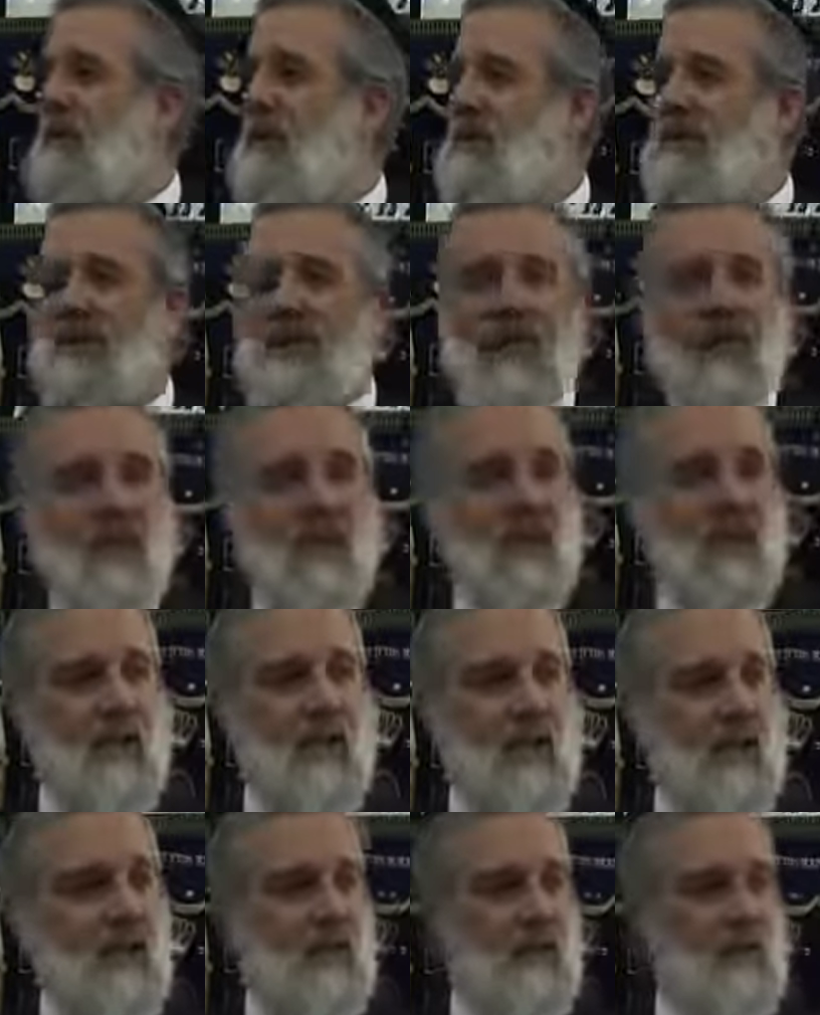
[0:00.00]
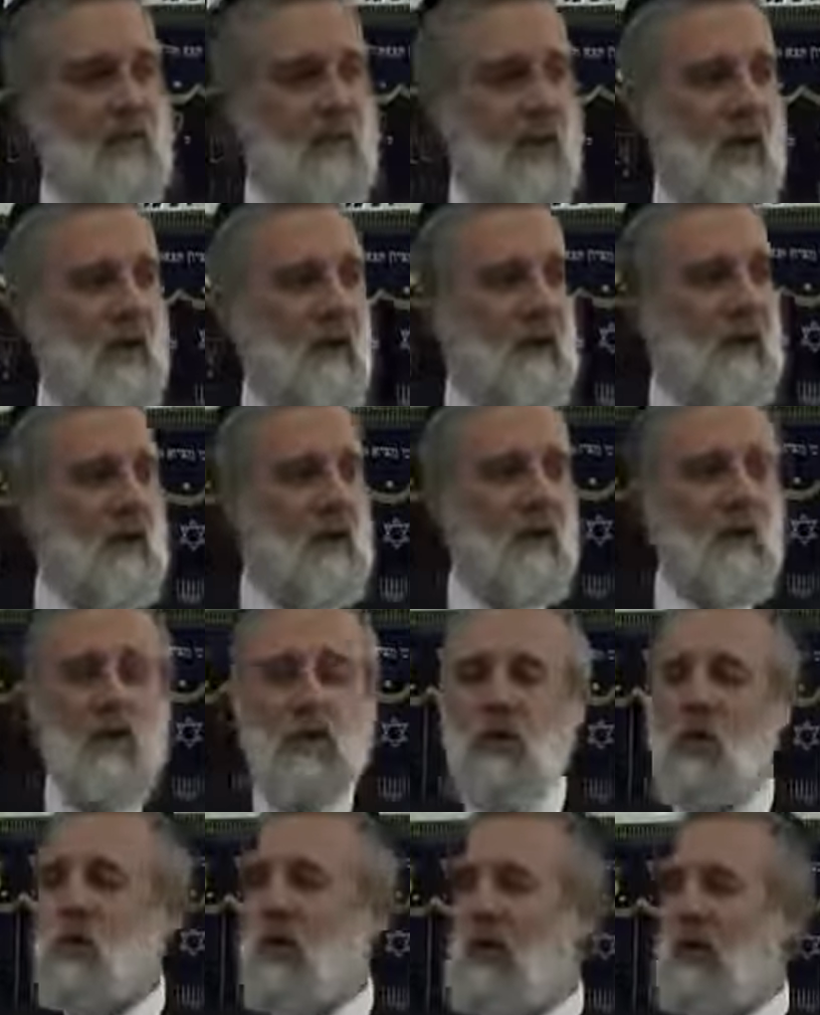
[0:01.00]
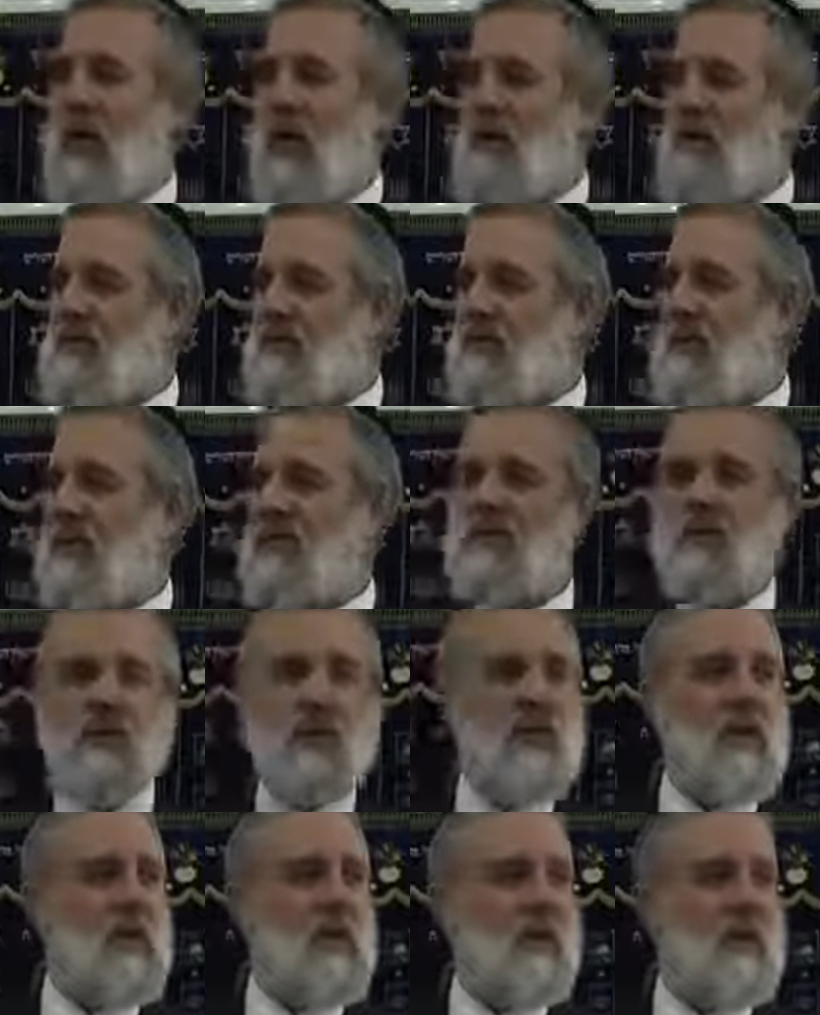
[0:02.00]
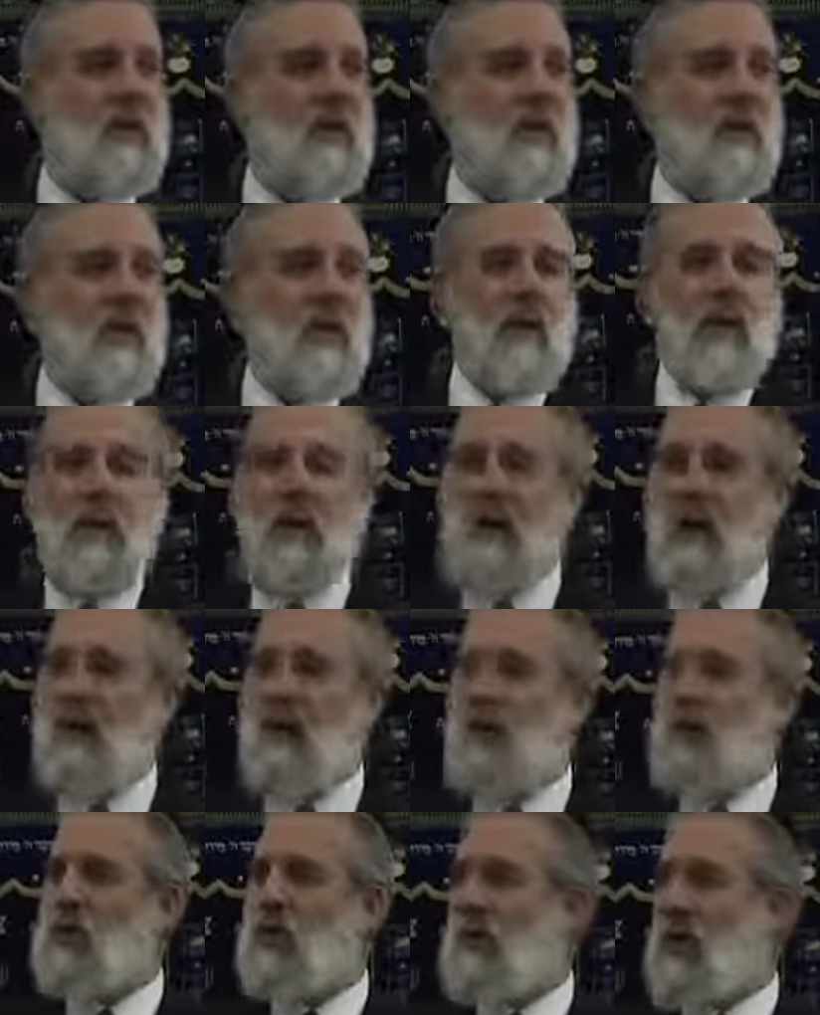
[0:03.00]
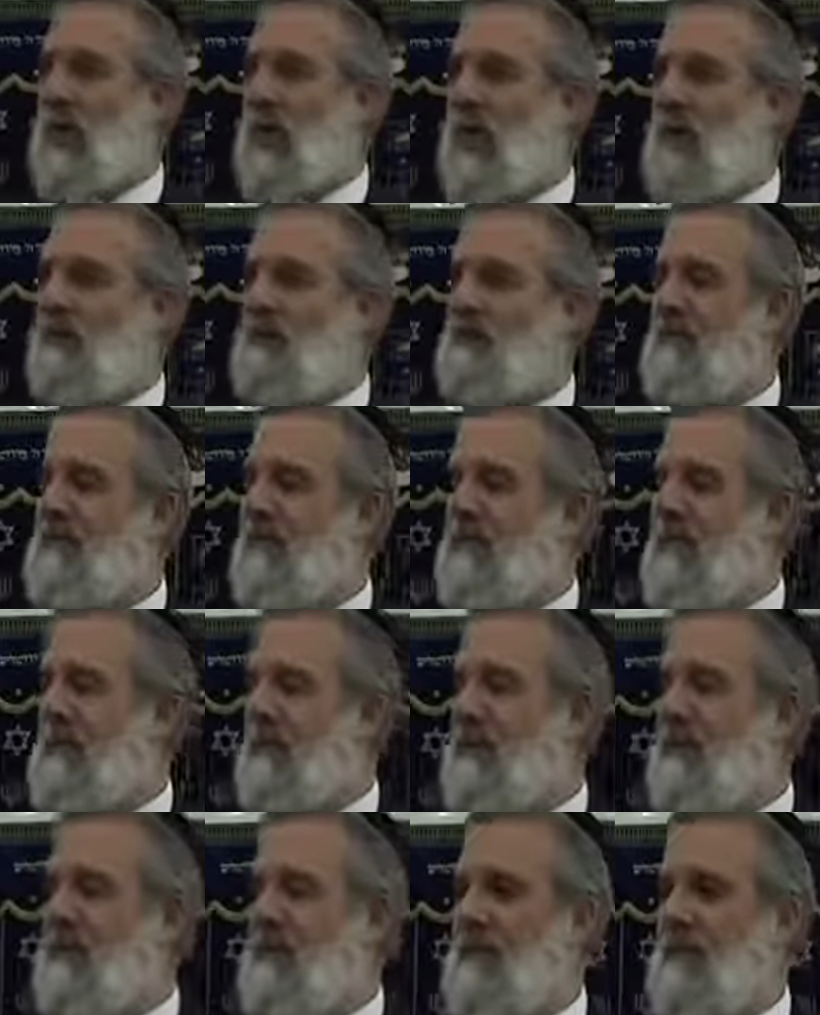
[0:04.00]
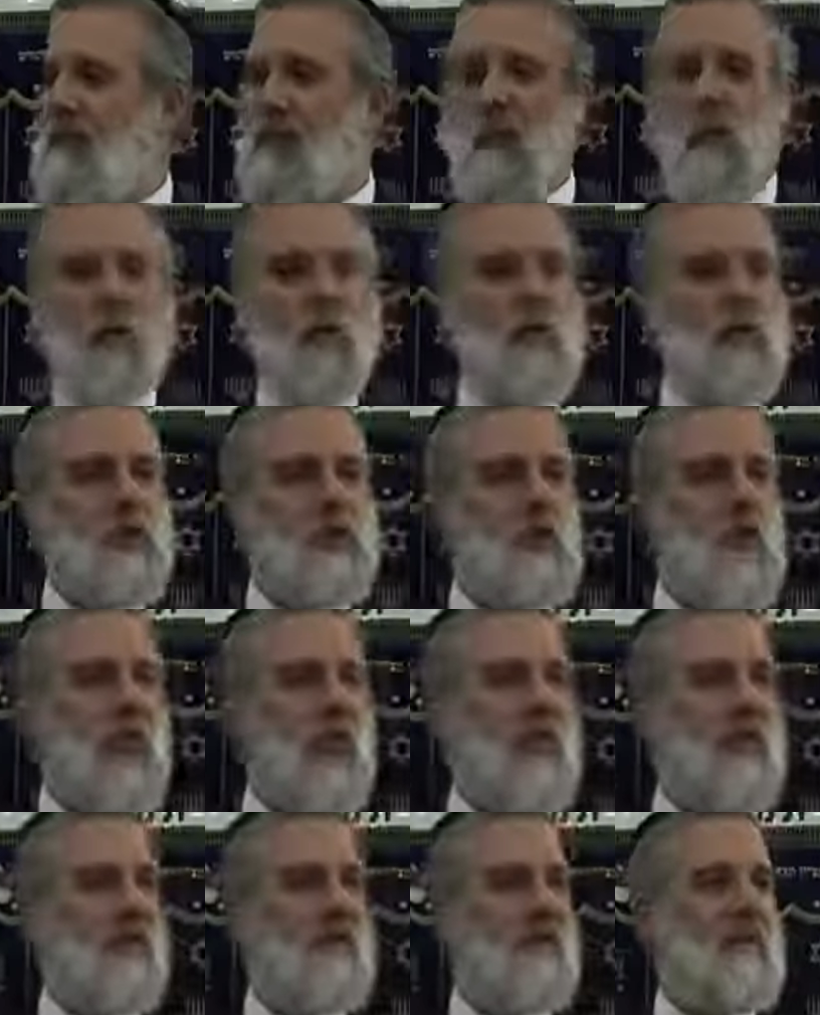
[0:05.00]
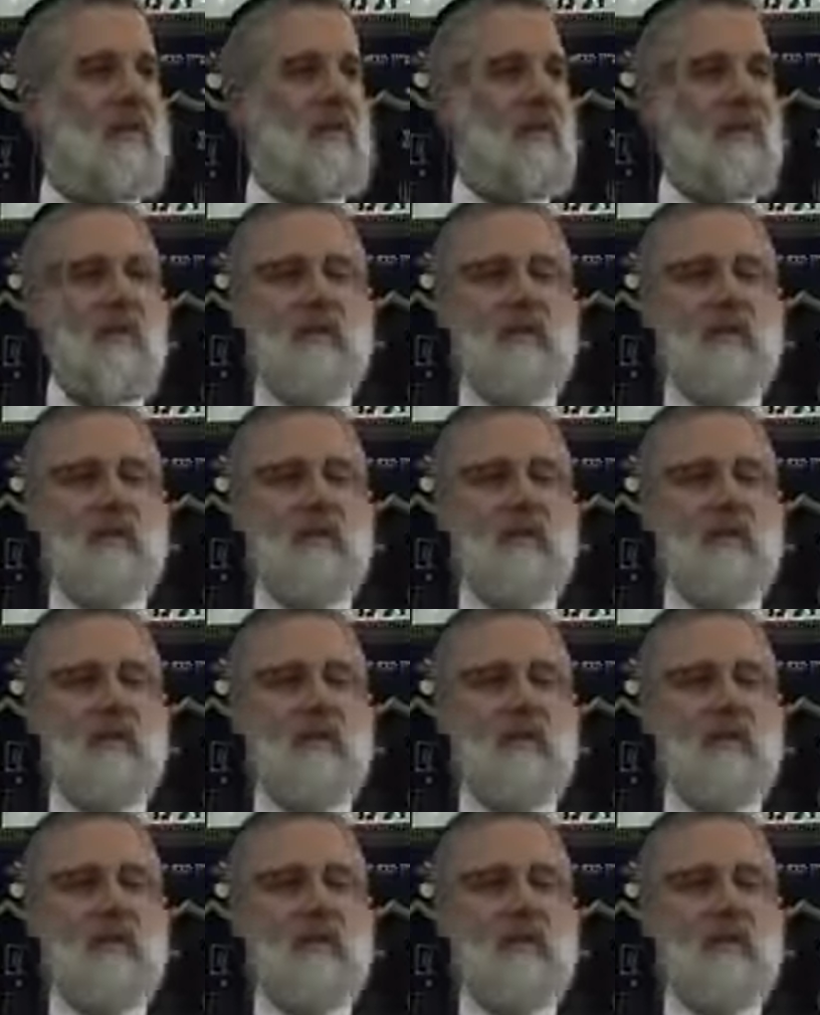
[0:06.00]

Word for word: steak every night. You should have stuffed chicken and you should have uh, Cornish hen.